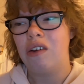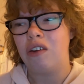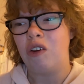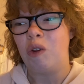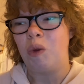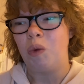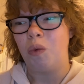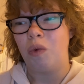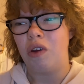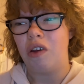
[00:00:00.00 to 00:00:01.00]

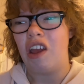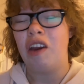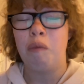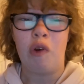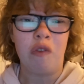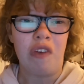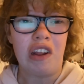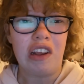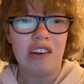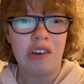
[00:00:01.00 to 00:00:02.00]
to and
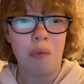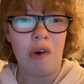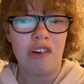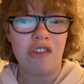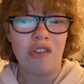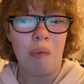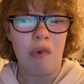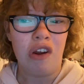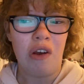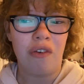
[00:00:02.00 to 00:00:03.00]
motivating to watch
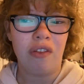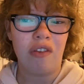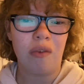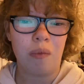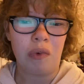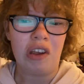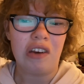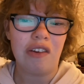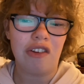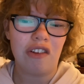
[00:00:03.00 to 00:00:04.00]
someone else
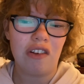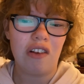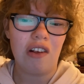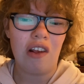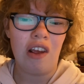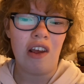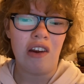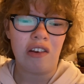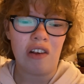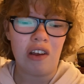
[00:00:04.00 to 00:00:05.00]
write,
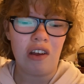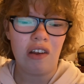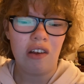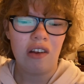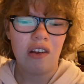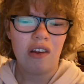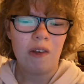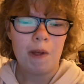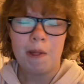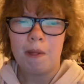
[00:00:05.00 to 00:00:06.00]
and
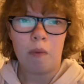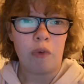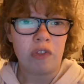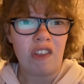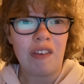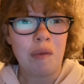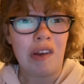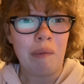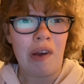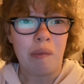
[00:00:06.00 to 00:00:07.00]
well, at the same
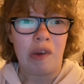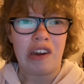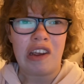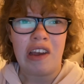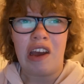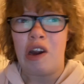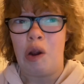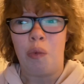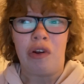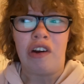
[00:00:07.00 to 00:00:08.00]
time I'm writing. I don't
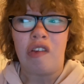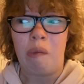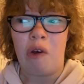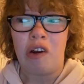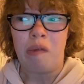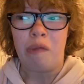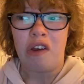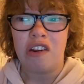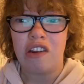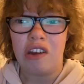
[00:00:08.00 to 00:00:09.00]
know what it is about it, but
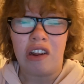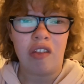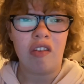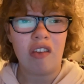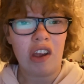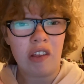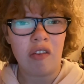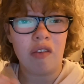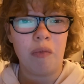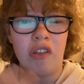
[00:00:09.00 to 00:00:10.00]

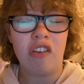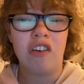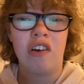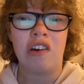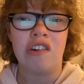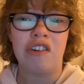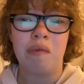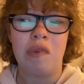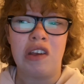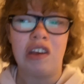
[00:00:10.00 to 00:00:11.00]
it's what's
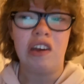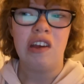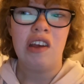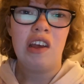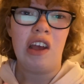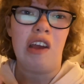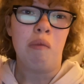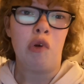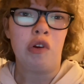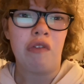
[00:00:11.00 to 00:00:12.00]
encouraging me and
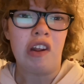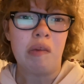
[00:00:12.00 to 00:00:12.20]
motivating